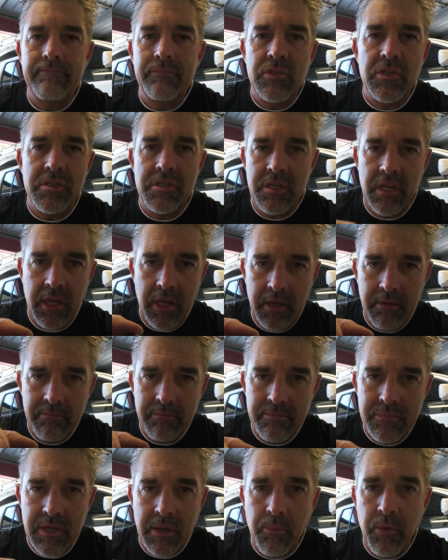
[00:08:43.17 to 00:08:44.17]
just here,
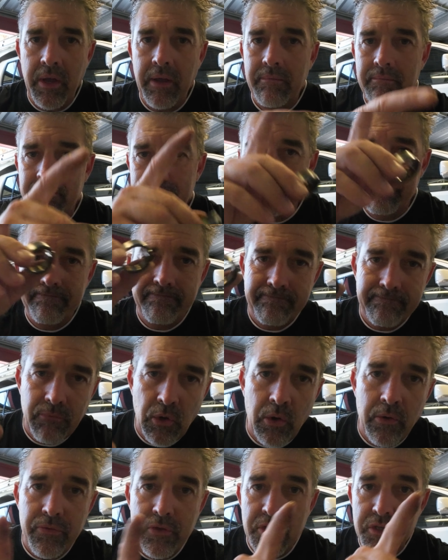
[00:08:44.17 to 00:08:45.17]
somewhere
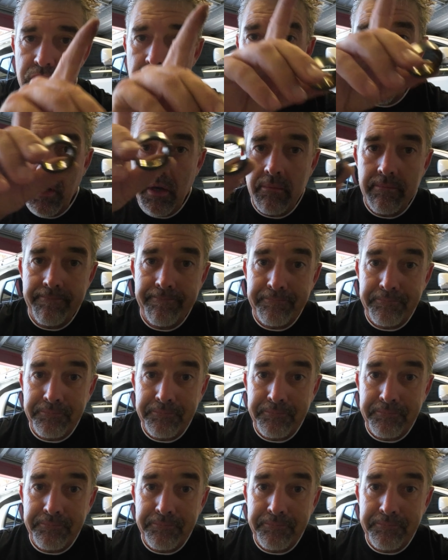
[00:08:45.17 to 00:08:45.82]
on the screen.